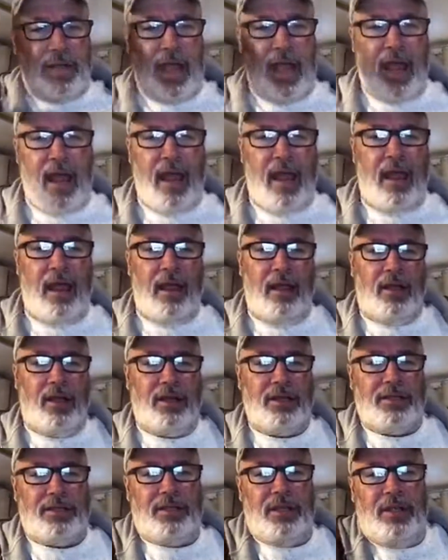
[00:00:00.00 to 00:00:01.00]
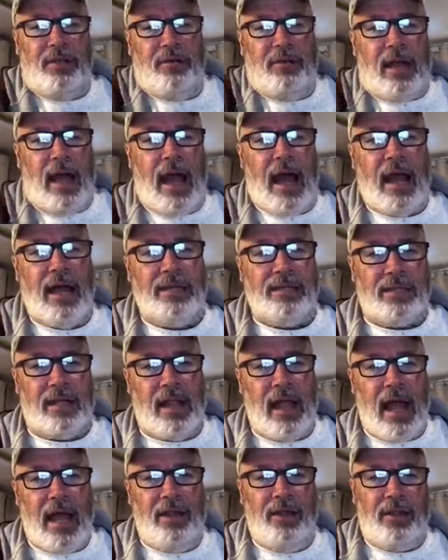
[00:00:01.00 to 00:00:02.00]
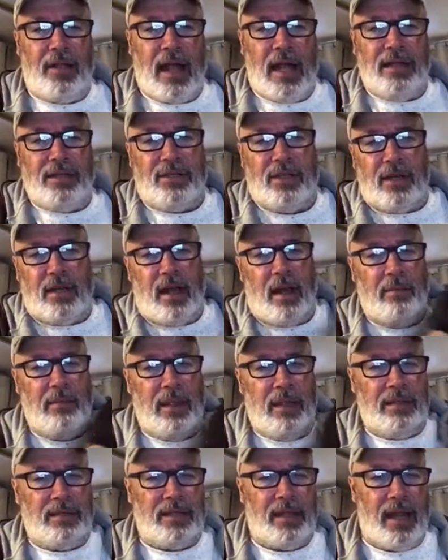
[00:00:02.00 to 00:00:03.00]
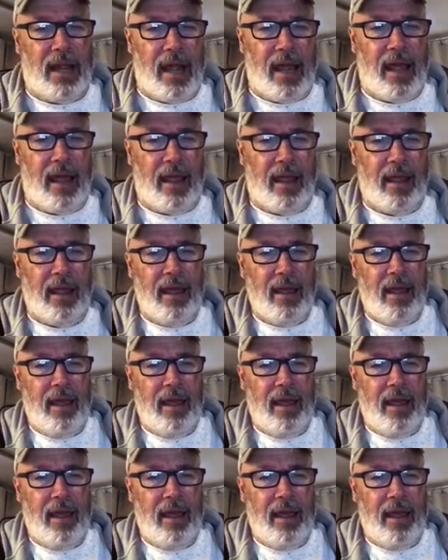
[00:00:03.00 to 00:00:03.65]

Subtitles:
Hey, good to see you guys. Glad you guys could come in today.